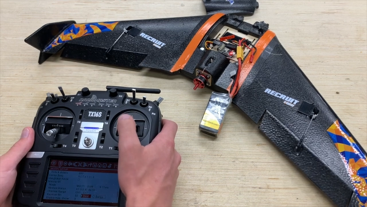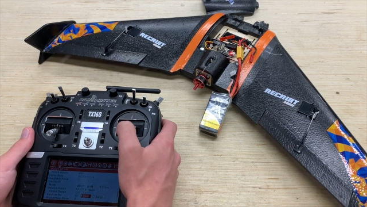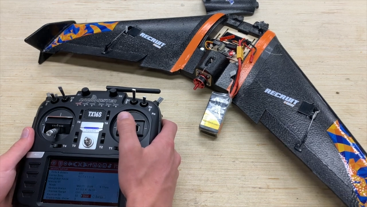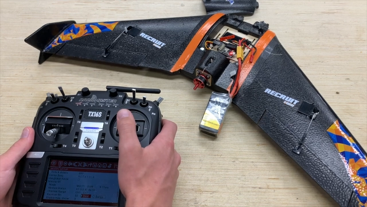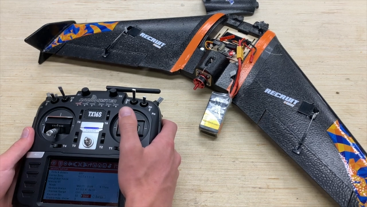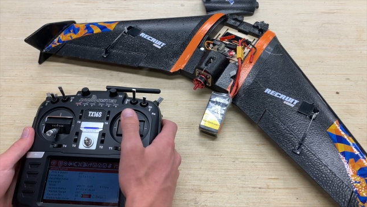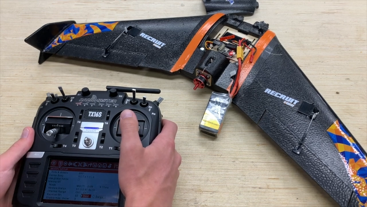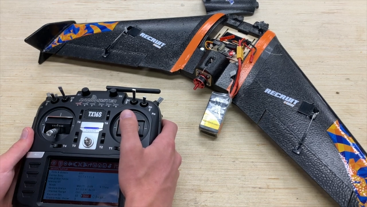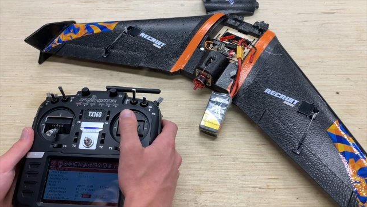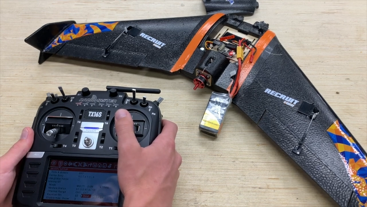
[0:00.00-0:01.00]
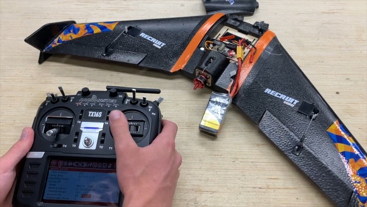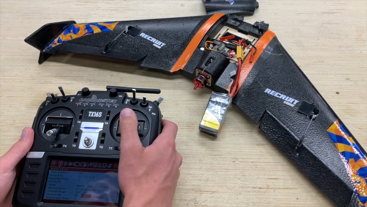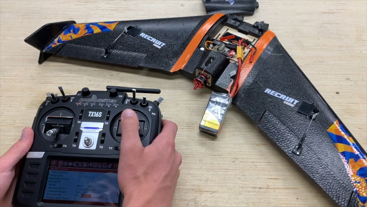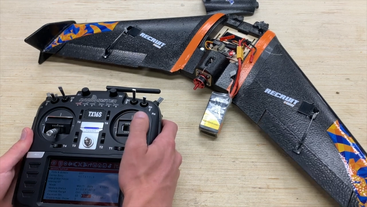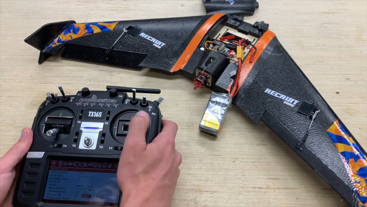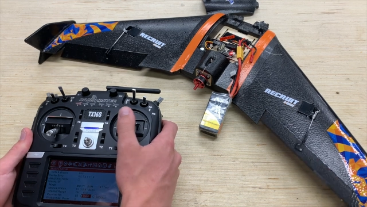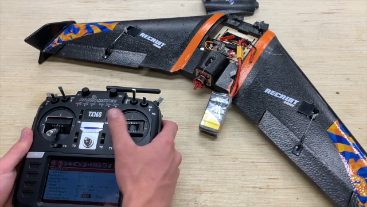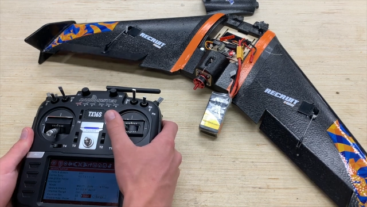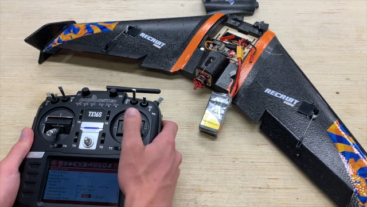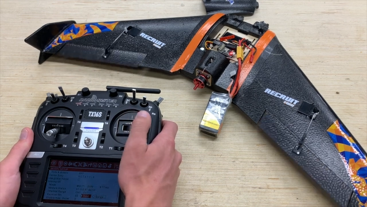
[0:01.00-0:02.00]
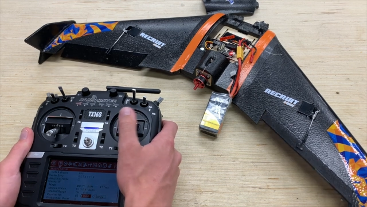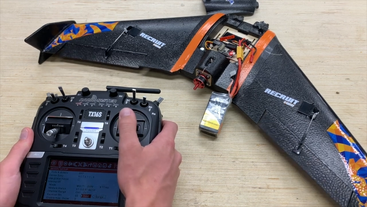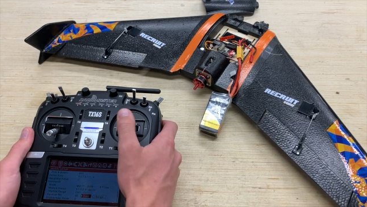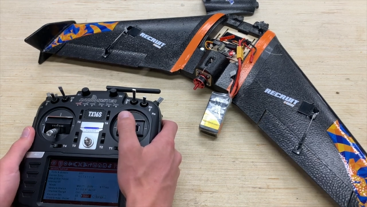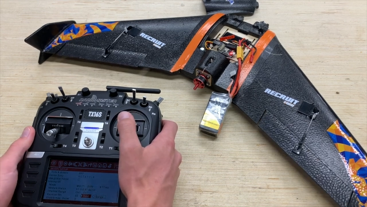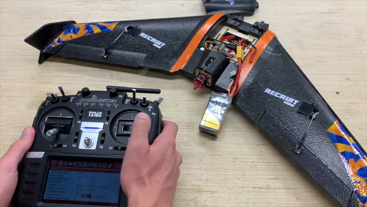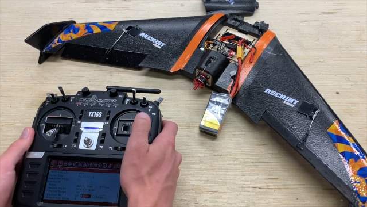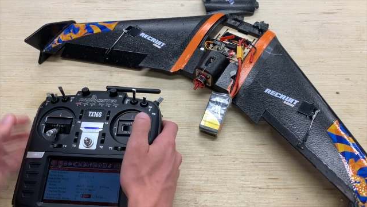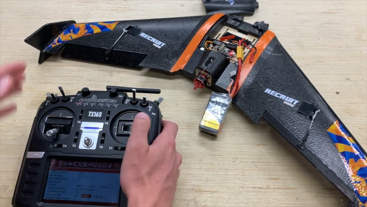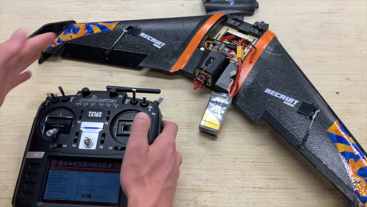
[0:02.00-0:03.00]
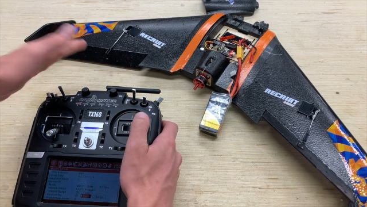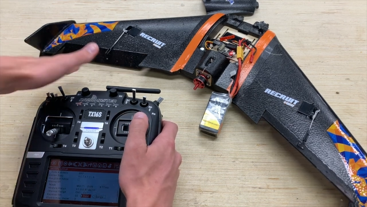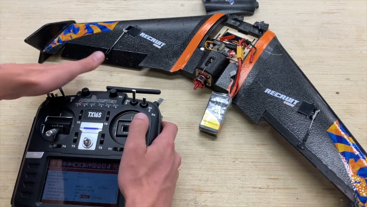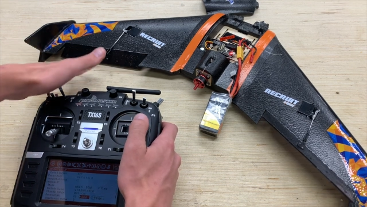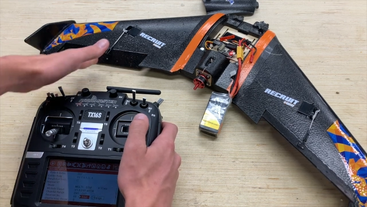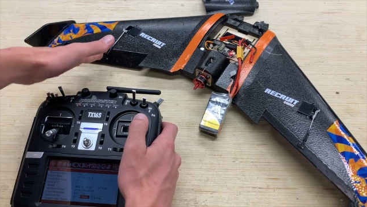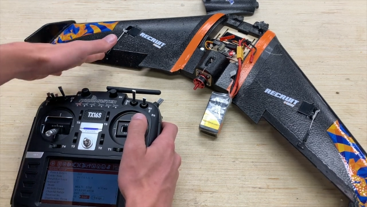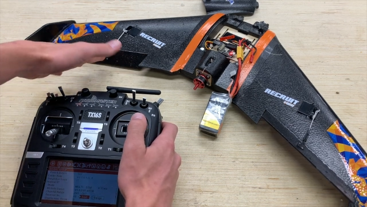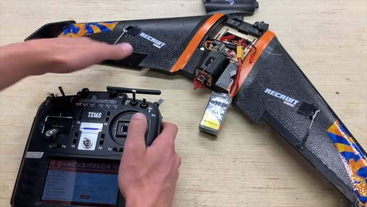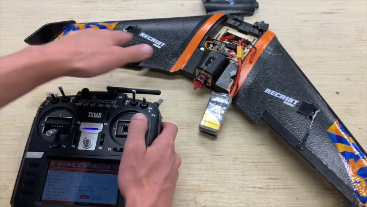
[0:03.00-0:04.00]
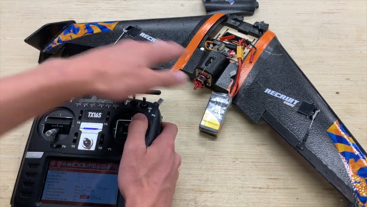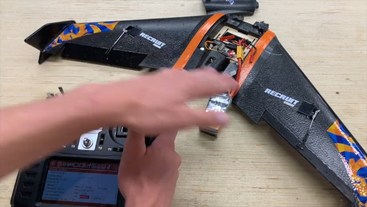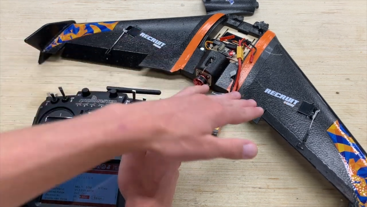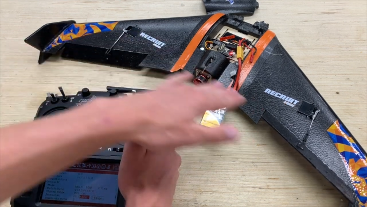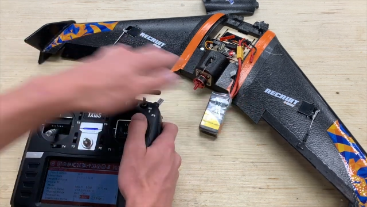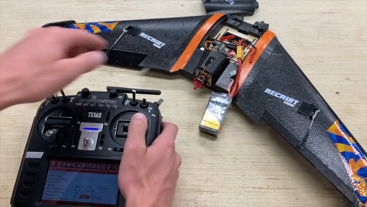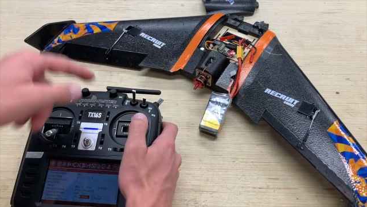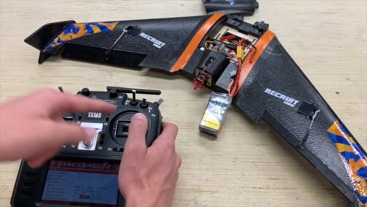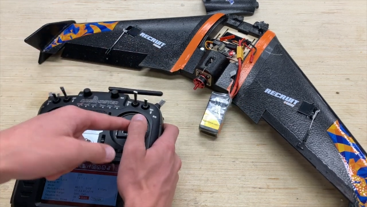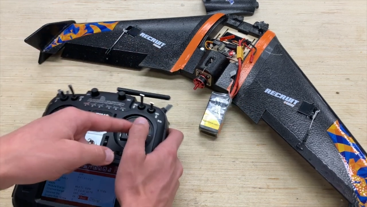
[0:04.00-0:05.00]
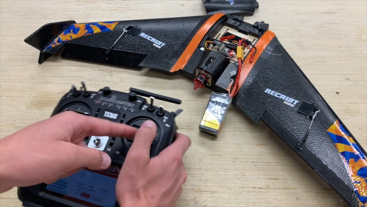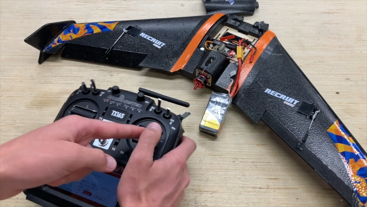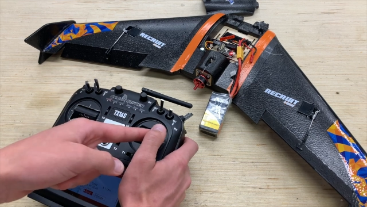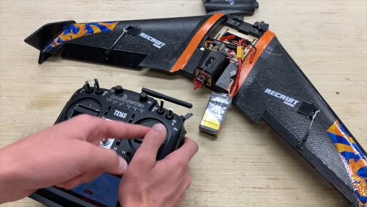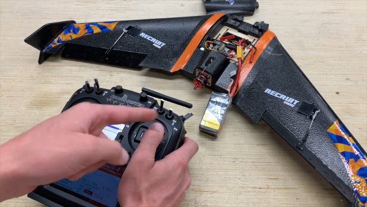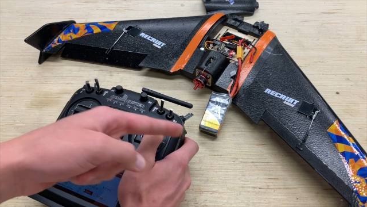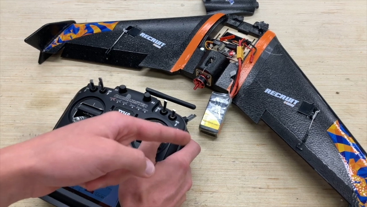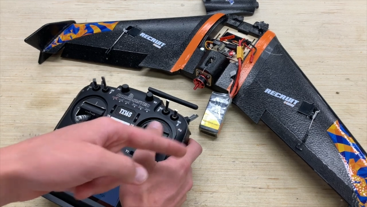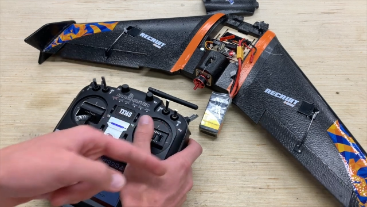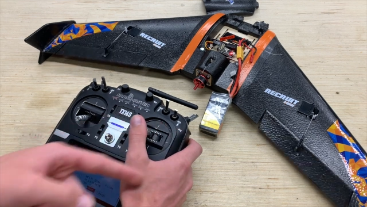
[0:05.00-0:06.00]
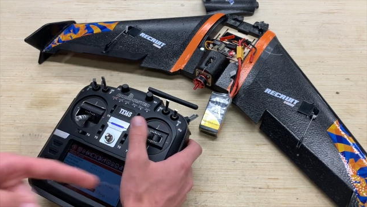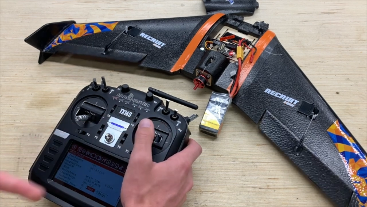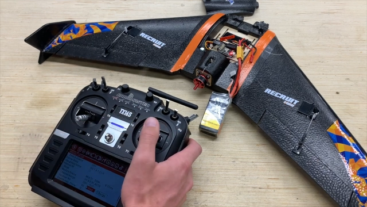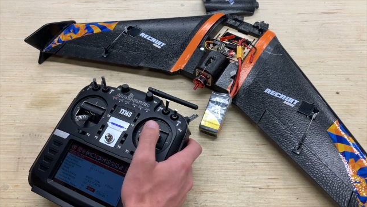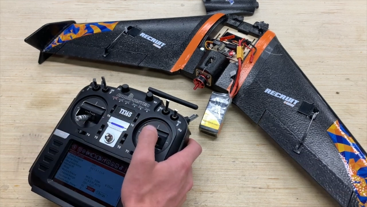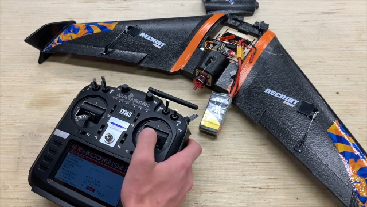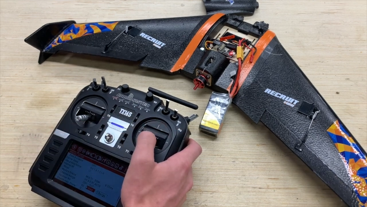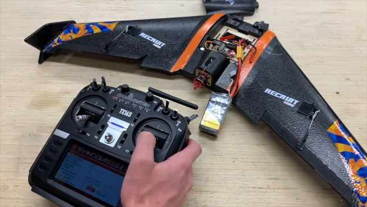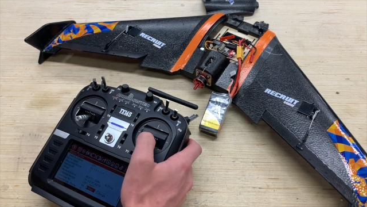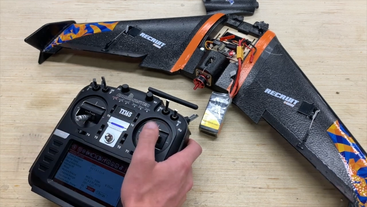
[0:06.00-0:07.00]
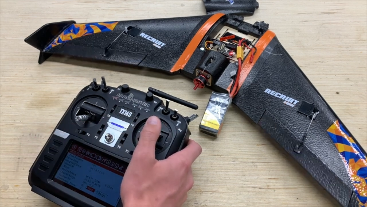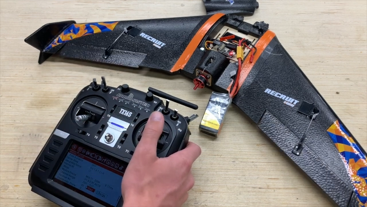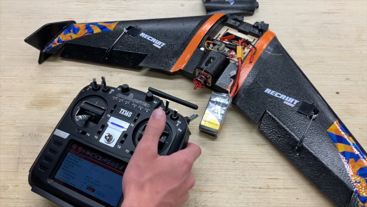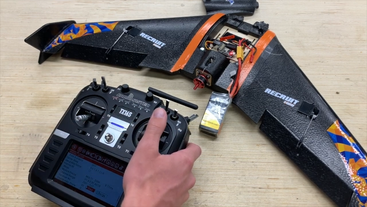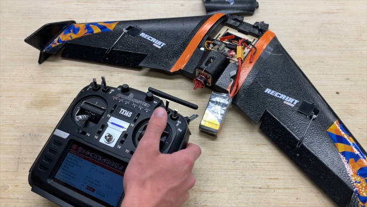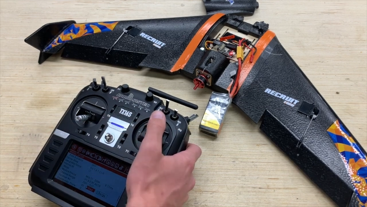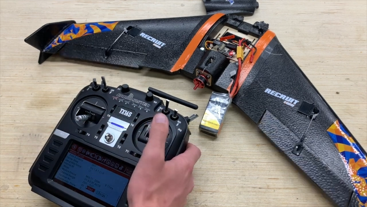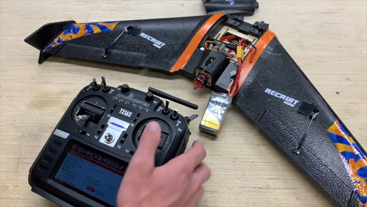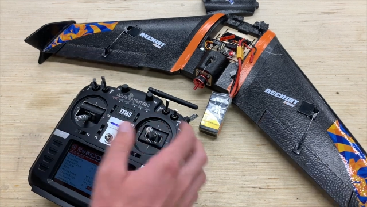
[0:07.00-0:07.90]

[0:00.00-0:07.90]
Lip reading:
Nobody's mouth can be seen.